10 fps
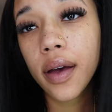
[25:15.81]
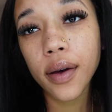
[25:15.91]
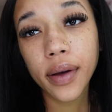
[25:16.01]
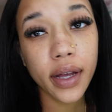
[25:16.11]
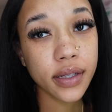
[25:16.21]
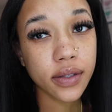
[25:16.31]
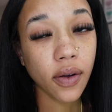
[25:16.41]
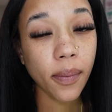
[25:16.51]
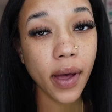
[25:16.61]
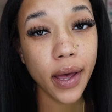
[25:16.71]
Okay,
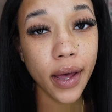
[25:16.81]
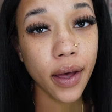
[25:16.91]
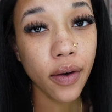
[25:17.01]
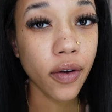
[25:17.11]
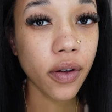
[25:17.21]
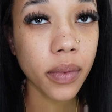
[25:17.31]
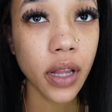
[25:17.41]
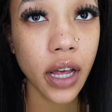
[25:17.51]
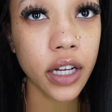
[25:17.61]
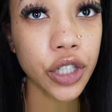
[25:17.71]
so my at-home
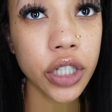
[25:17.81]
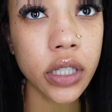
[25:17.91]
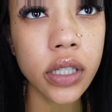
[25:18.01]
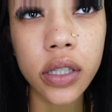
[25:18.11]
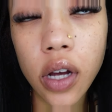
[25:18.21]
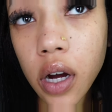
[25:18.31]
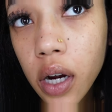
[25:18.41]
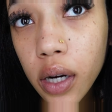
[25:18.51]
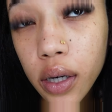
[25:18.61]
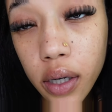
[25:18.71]
lashes
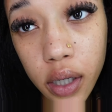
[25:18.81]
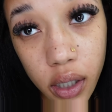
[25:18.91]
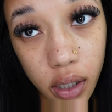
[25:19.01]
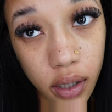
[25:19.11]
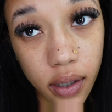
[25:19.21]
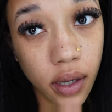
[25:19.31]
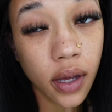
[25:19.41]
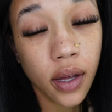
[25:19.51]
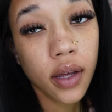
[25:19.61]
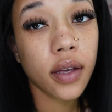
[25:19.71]
are done
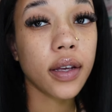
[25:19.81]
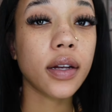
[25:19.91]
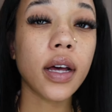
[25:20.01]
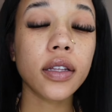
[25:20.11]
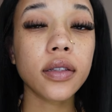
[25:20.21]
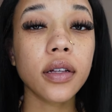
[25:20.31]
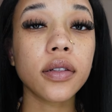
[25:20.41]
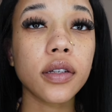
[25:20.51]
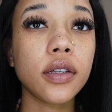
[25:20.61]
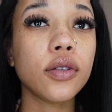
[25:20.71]
and I think they
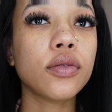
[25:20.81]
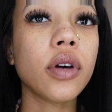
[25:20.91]
look cute.